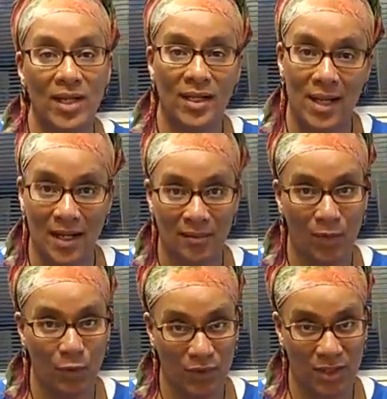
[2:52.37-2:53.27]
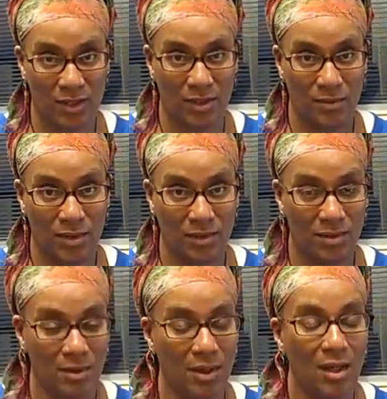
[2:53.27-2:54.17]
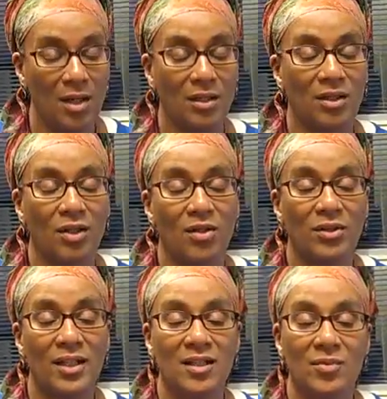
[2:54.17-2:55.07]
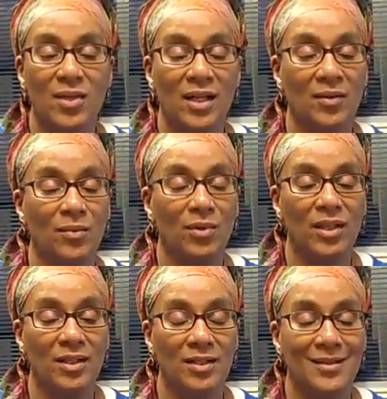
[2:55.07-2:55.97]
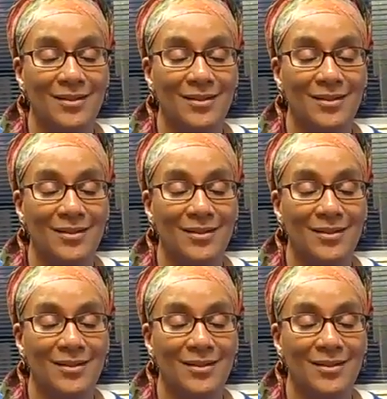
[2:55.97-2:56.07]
in and out of both systems. The third thing is we got to really